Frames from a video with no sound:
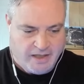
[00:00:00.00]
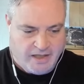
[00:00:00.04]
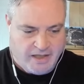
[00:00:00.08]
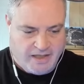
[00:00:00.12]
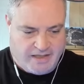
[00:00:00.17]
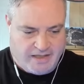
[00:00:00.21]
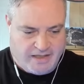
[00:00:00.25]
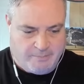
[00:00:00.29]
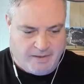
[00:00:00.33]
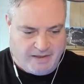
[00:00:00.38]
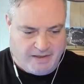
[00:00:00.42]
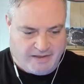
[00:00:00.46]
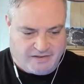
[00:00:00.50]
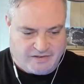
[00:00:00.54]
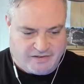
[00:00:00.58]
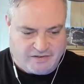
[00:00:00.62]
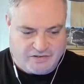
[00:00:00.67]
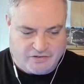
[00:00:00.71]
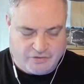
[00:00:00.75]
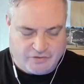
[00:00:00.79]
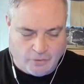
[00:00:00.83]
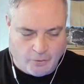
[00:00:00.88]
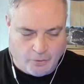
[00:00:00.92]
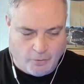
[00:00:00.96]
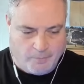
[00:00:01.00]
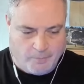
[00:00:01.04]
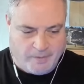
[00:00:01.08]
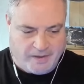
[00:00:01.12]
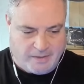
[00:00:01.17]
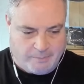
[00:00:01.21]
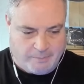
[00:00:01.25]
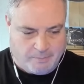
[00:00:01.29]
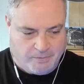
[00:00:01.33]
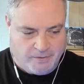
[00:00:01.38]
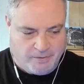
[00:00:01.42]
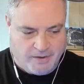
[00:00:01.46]
He made so
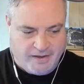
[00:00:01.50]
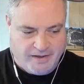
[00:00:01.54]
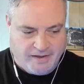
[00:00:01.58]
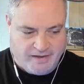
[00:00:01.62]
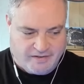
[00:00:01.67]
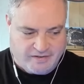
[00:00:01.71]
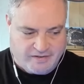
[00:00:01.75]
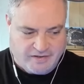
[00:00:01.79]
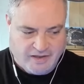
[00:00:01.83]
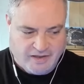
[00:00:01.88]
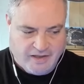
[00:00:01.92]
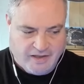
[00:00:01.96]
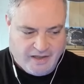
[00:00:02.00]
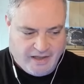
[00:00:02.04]
many plays.